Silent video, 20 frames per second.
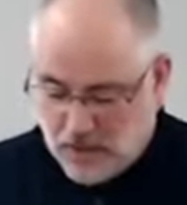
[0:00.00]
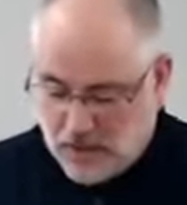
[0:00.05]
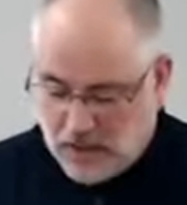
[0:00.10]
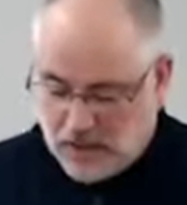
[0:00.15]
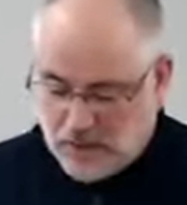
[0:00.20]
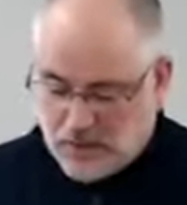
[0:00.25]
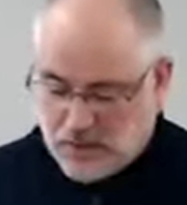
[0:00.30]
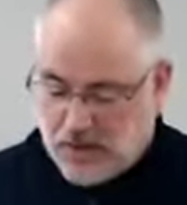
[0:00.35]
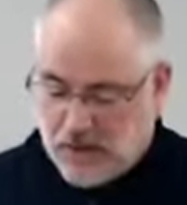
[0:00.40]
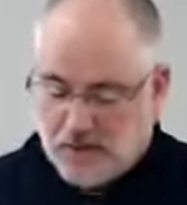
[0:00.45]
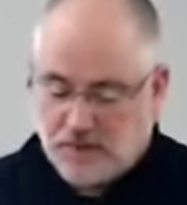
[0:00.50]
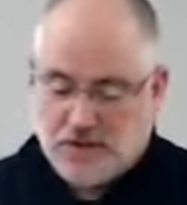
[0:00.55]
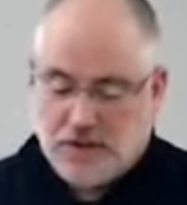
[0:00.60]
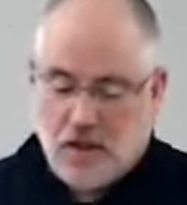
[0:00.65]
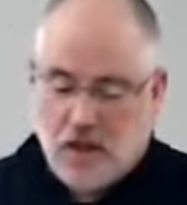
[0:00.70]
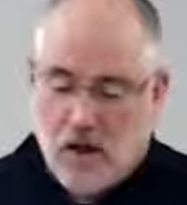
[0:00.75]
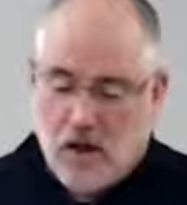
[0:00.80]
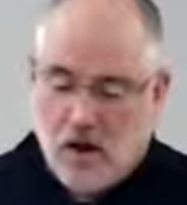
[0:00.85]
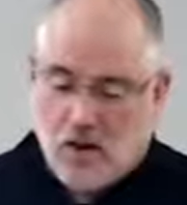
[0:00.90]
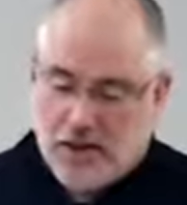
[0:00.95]
So that was the
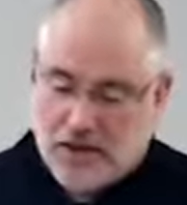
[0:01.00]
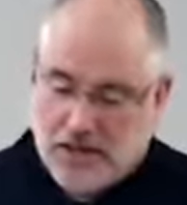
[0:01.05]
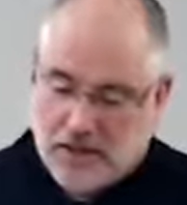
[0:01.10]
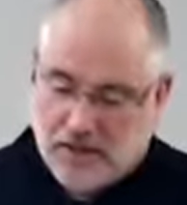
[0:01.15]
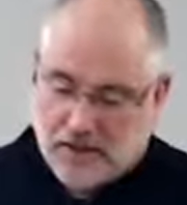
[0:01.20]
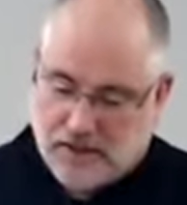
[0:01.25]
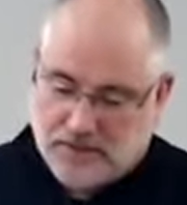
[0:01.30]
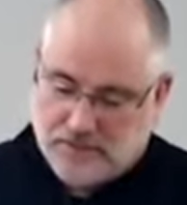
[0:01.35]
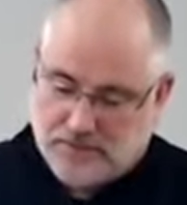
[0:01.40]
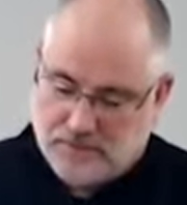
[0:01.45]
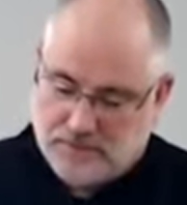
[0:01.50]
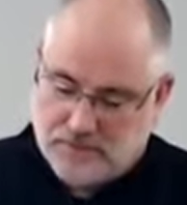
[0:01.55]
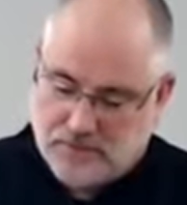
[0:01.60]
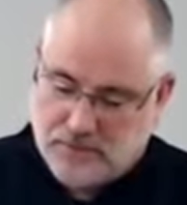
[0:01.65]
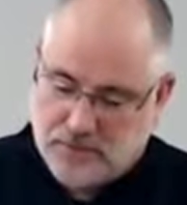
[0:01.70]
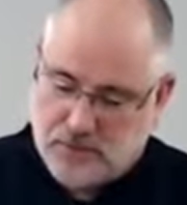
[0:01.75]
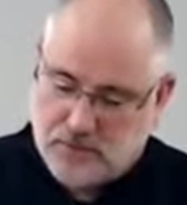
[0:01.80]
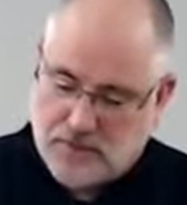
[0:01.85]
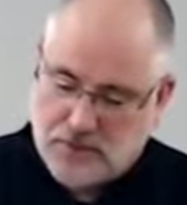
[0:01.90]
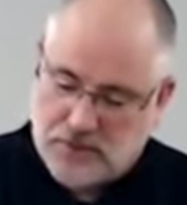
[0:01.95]
law in England.
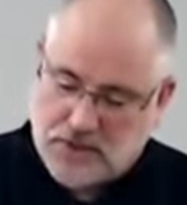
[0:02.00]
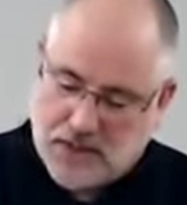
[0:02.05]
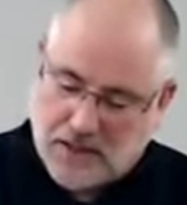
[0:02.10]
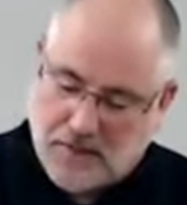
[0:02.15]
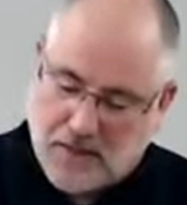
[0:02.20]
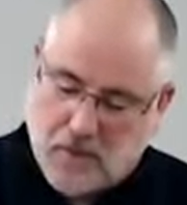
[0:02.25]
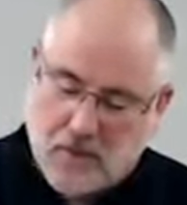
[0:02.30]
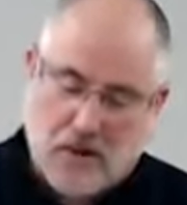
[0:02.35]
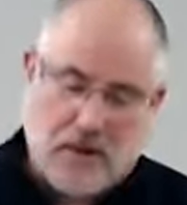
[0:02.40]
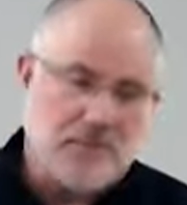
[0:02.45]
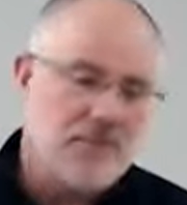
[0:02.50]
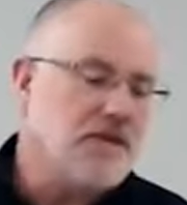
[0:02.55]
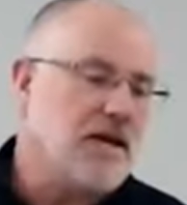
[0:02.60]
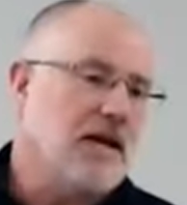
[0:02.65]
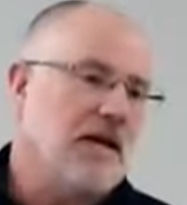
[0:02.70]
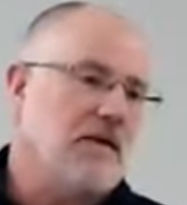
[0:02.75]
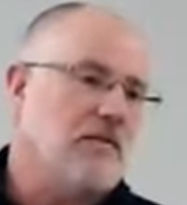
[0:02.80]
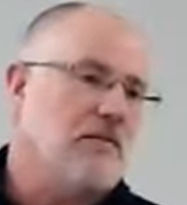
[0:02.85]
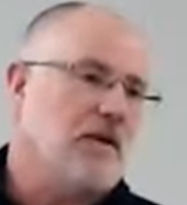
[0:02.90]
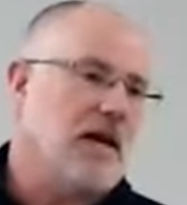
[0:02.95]
So just think about what I'm
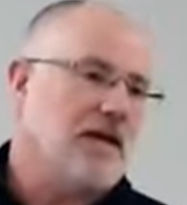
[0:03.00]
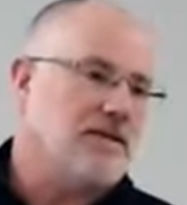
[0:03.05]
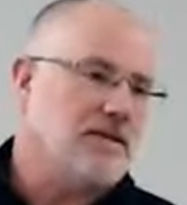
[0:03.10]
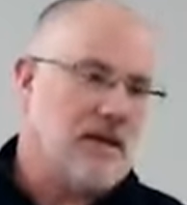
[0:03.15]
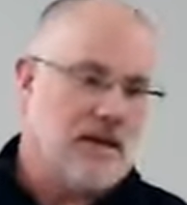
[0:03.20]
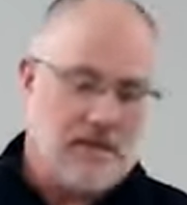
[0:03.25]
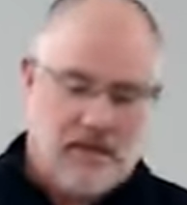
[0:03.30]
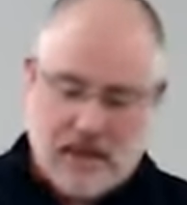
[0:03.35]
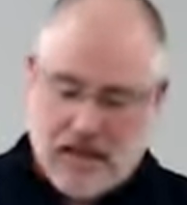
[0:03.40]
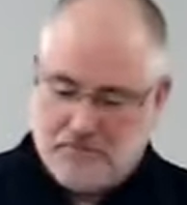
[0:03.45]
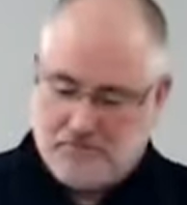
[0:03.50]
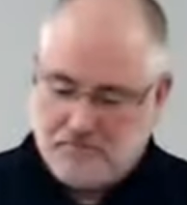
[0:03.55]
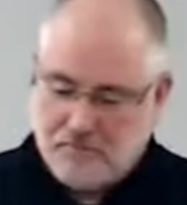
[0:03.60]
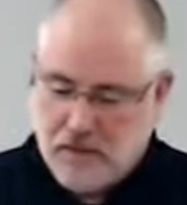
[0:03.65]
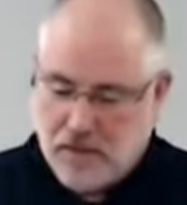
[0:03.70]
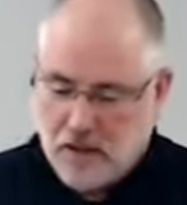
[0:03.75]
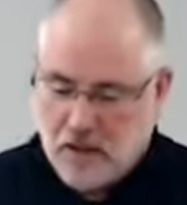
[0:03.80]
saying when I say that.